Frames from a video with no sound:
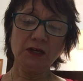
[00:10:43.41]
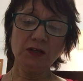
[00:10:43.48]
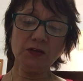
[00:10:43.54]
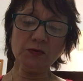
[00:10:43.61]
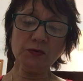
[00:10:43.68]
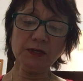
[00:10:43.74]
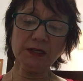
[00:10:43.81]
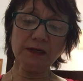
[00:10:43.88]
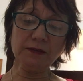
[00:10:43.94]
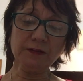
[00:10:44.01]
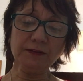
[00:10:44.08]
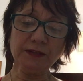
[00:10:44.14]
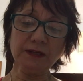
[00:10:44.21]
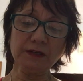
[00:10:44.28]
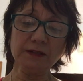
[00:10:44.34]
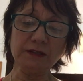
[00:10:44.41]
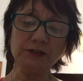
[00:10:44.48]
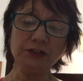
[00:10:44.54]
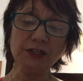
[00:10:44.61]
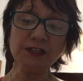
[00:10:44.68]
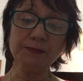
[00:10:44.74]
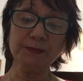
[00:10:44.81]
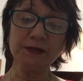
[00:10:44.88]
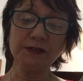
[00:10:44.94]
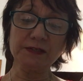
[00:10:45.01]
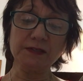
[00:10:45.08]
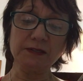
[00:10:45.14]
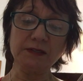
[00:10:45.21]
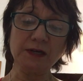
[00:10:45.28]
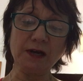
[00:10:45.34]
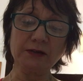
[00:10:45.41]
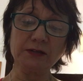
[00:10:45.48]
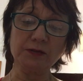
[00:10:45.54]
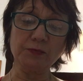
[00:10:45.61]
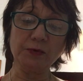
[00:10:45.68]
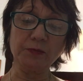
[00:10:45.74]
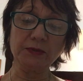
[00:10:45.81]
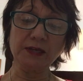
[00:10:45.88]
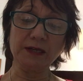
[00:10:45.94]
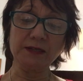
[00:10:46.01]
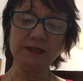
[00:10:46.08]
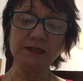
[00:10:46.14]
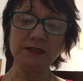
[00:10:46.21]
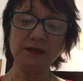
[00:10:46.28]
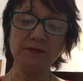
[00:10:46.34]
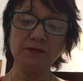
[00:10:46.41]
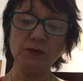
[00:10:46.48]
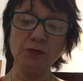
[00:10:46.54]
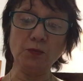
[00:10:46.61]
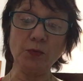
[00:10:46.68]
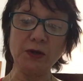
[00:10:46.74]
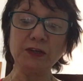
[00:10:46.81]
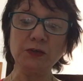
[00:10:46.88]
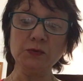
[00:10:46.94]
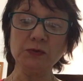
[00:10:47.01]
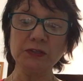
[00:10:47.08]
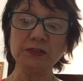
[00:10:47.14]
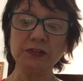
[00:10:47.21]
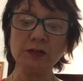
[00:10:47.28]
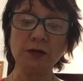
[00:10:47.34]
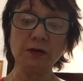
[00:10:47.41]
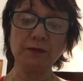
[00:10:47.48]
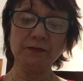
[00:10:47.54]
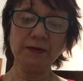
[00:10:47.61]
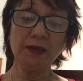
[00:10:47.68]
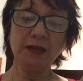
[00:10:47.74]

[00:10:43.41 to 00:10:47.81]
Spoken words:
You needn't think that just because the doctor won't let us give you what you deserve,